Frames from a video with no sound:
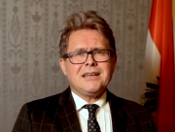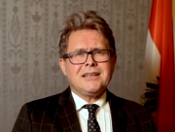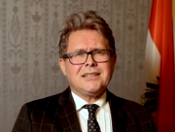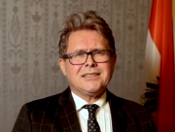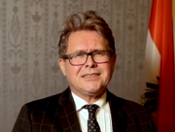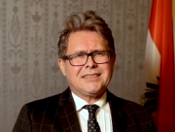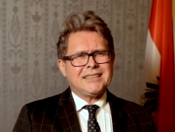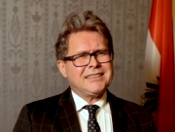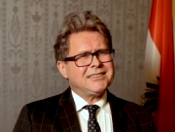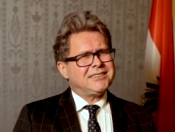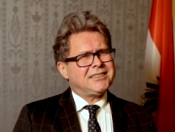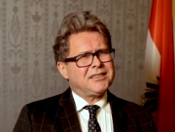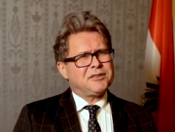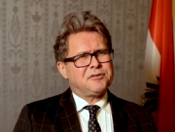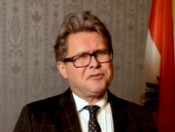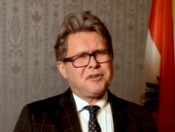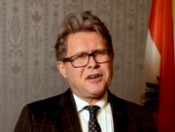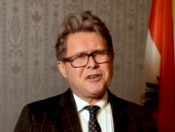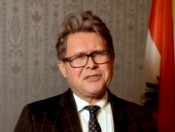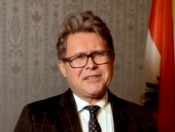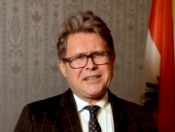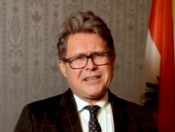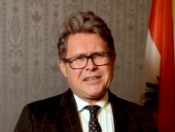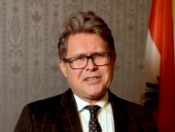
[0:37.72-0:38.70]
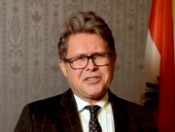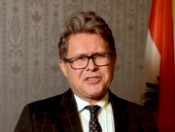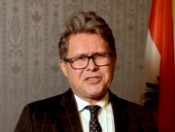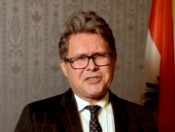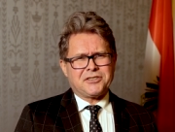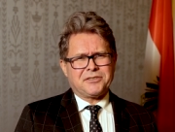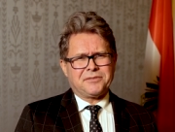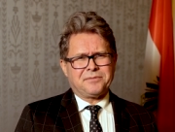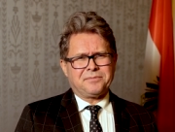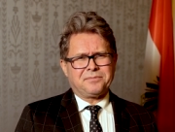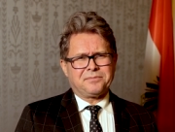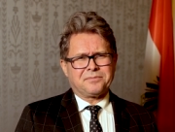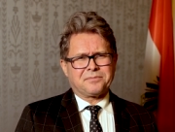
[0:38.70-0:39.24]
Since its
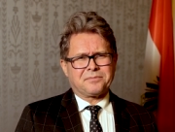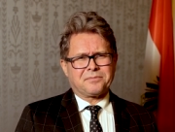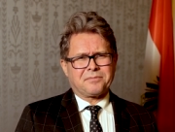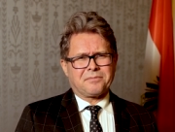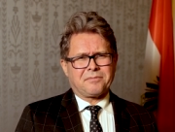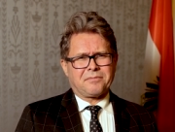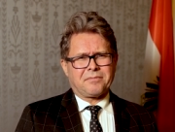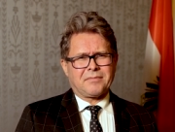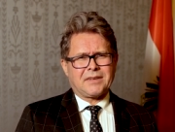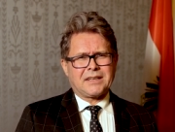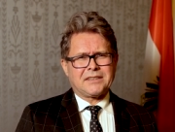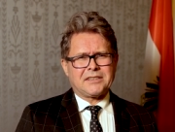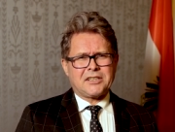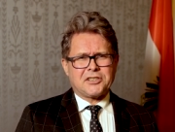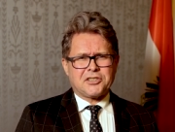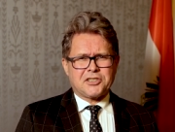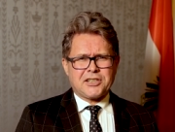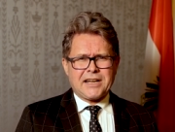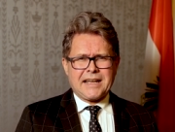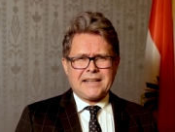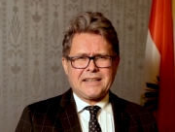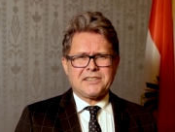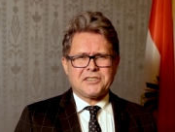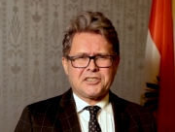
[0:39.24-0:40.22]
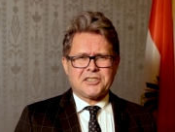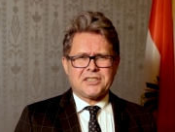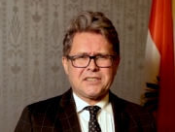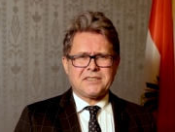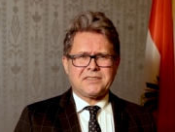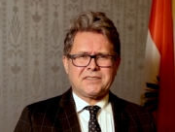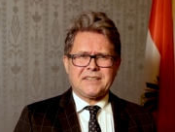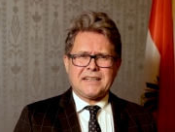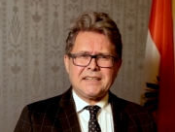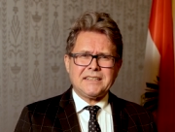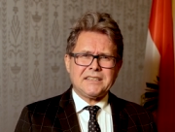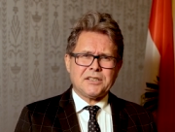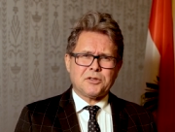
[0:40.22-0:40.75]
foundation, the
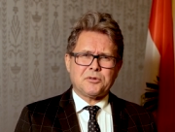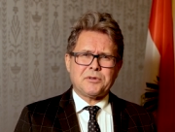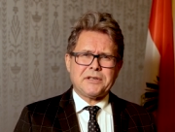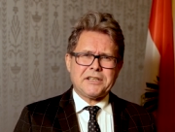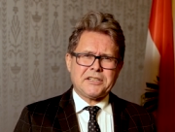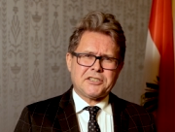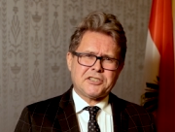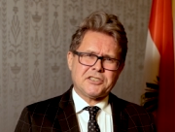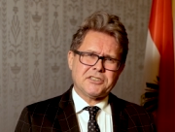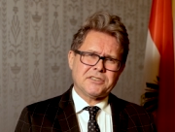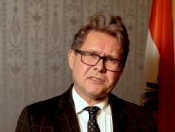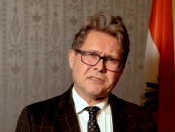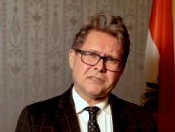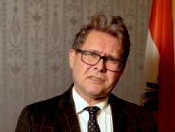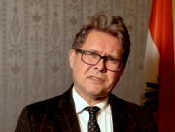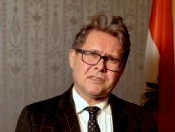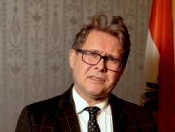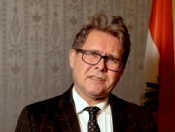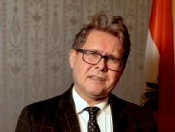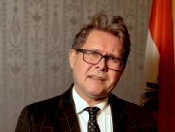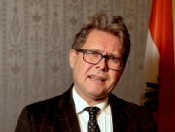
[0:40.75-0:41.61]
challenges in the region